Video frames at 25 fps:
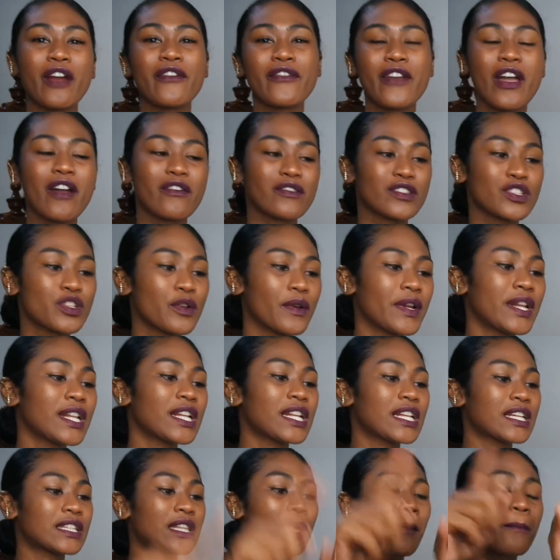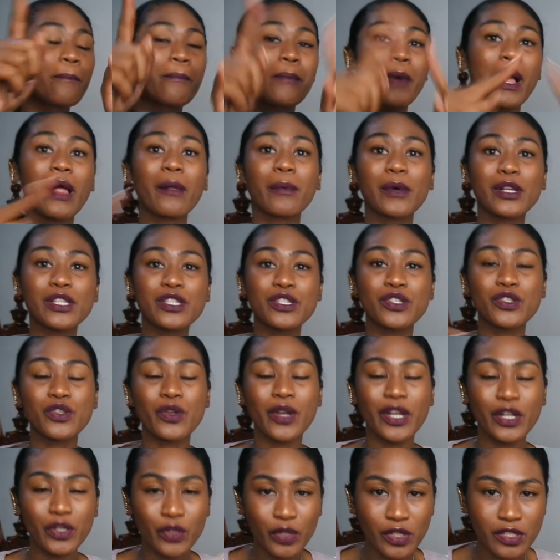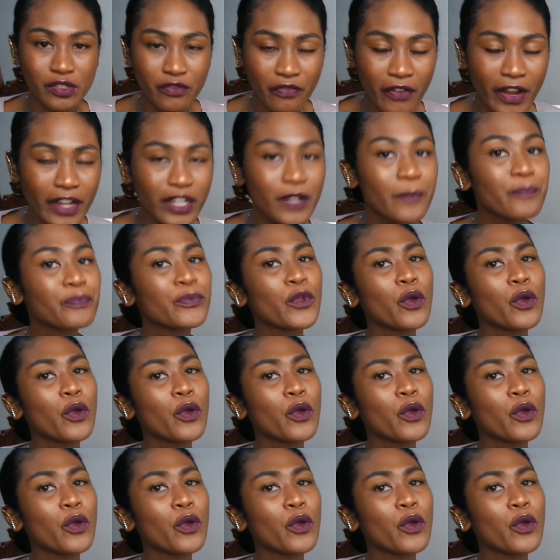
if you haven't already click the bell button to get notified